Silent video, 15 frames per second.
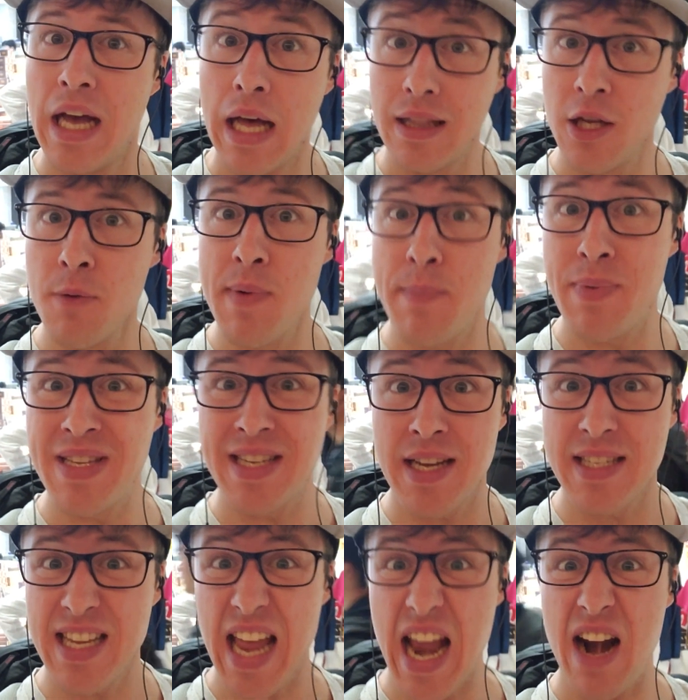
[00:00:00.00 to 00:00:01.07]
A little bit busy
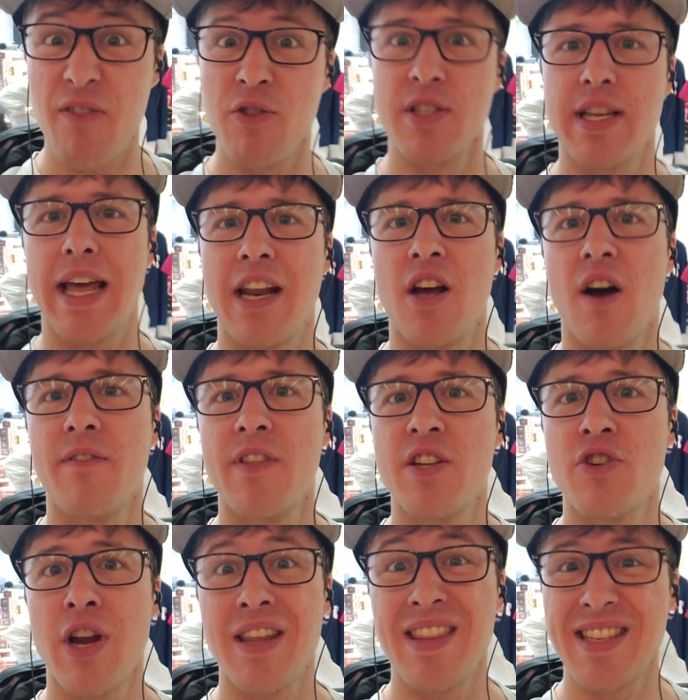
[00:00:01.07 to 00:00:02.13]
because everyone's getting off the
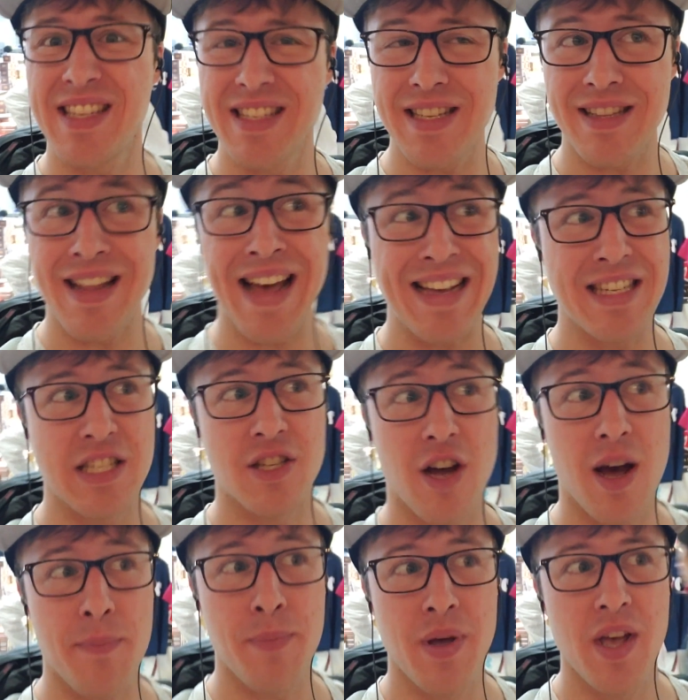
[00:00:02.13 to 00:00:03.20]
train. This is the last stop.